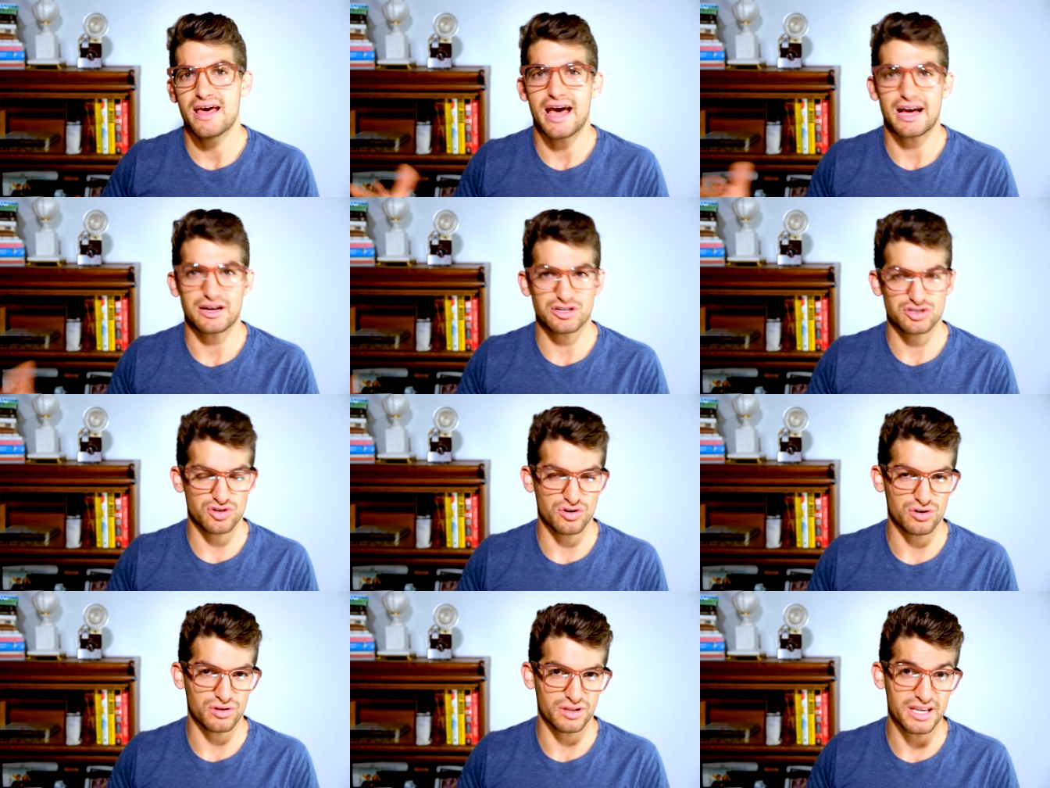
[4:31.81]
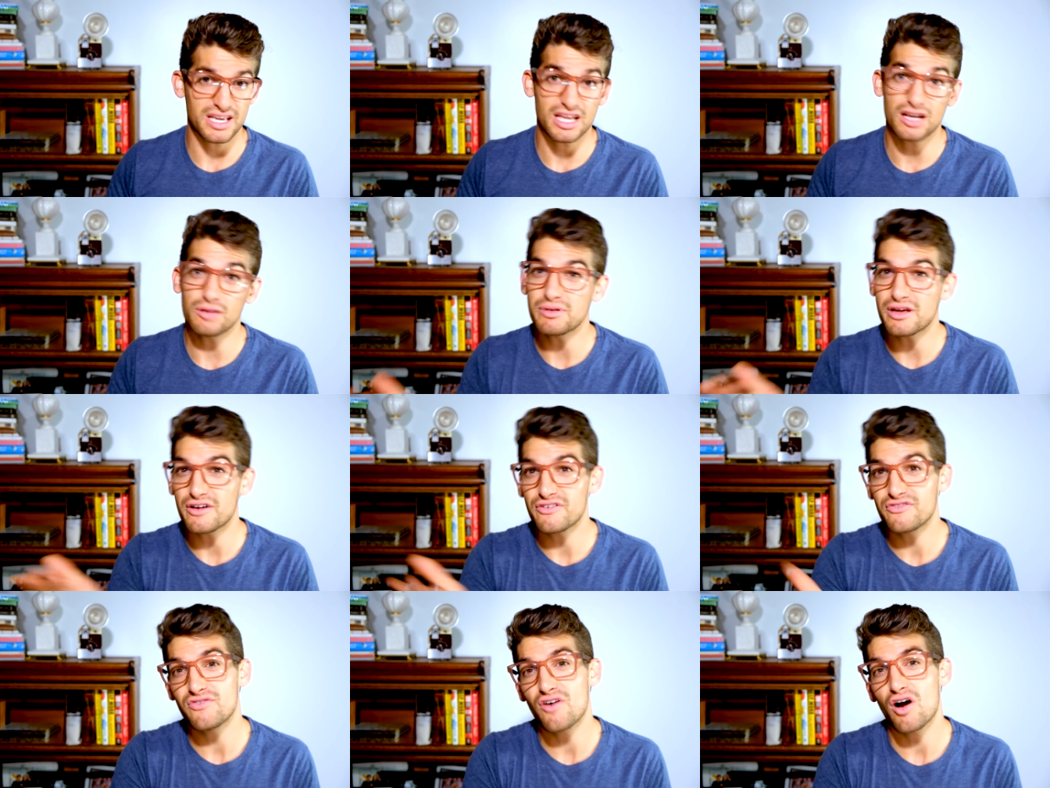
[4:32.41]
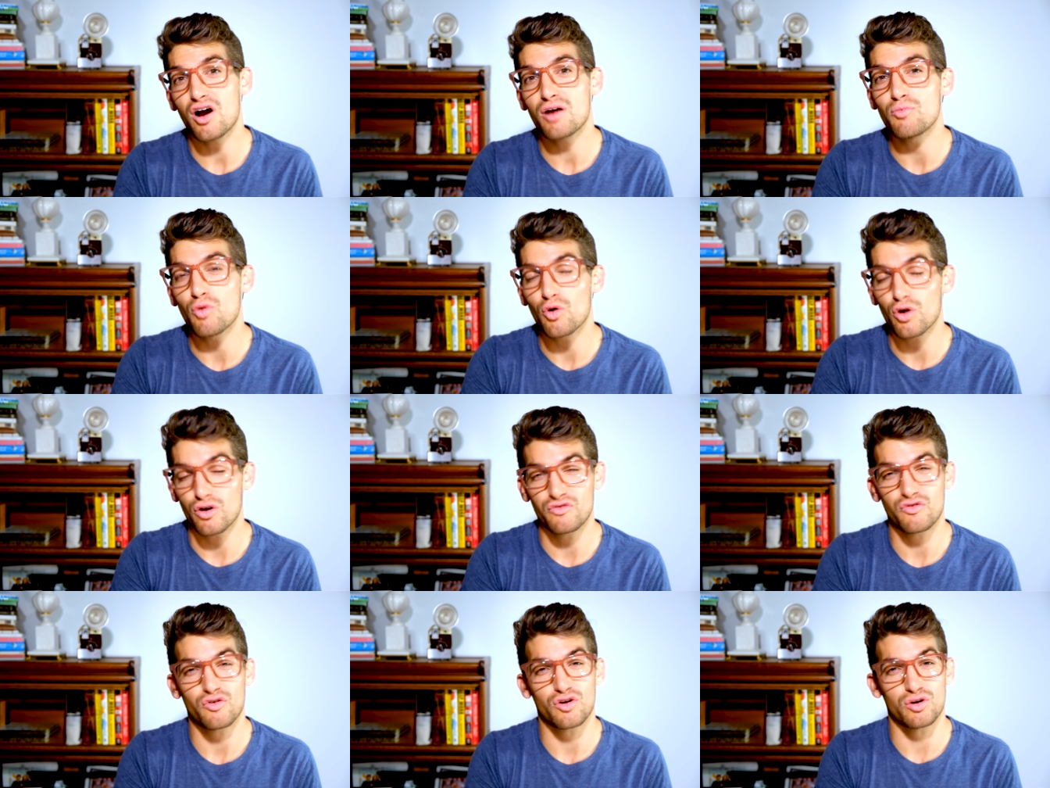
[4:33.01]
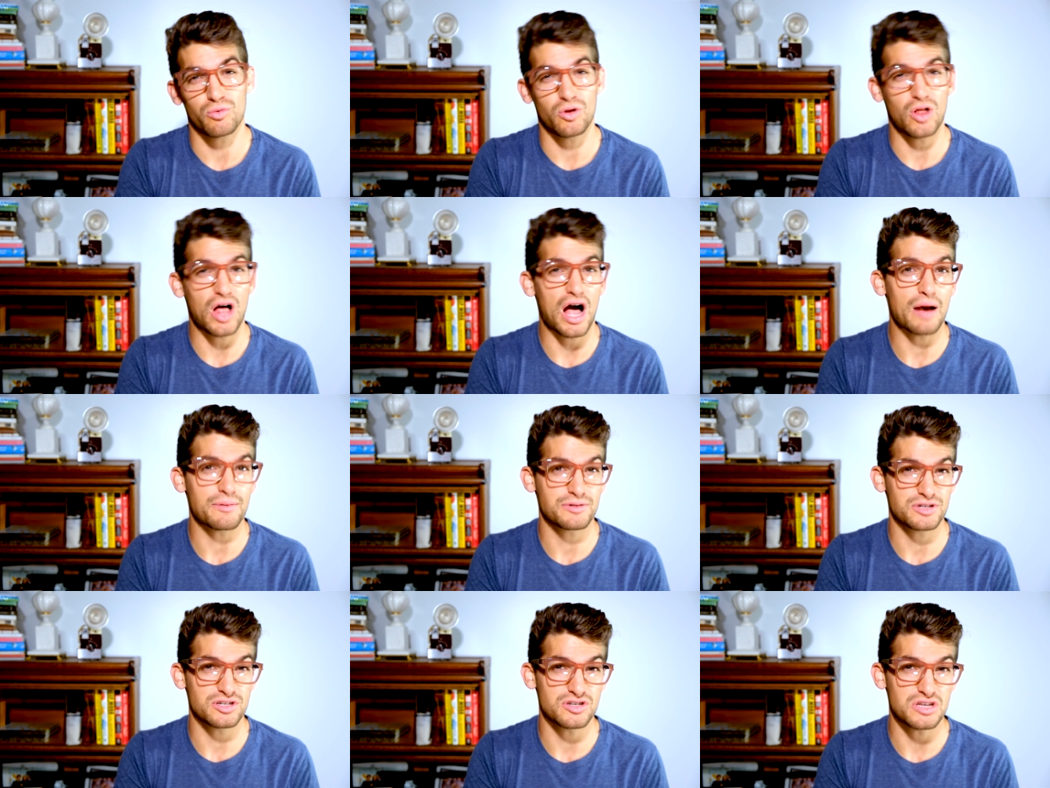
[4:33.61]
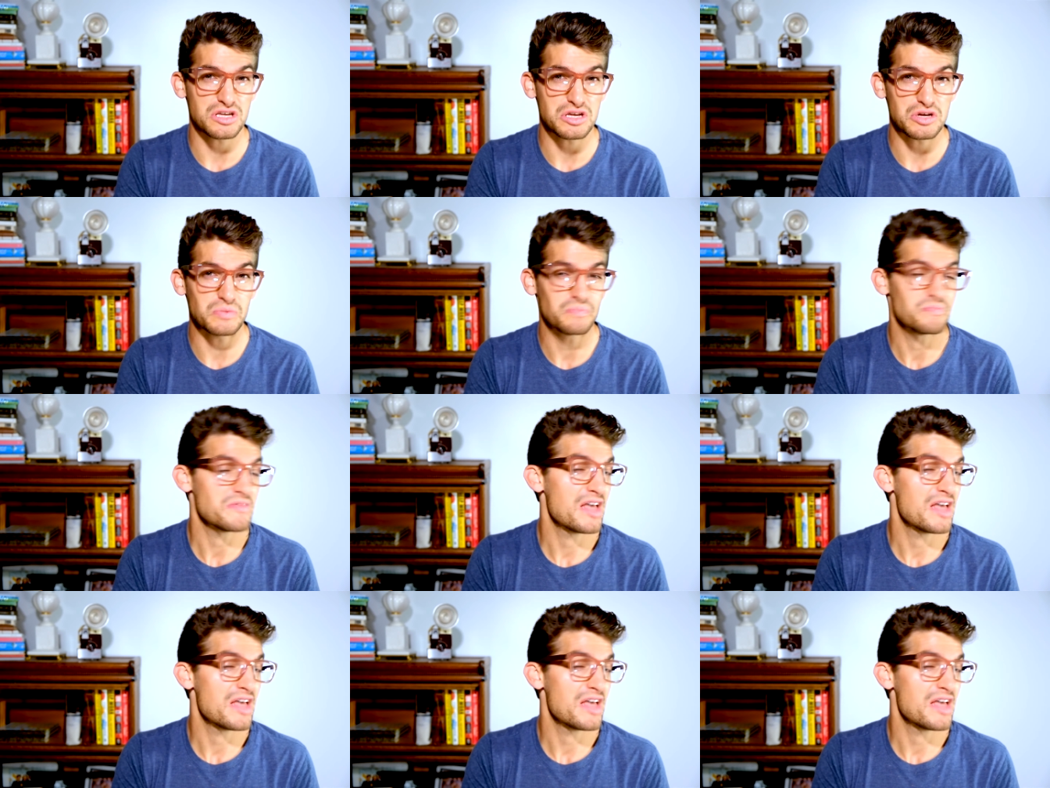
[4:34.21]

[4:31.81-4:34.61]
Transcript: externally it'll be a far more affordable option to you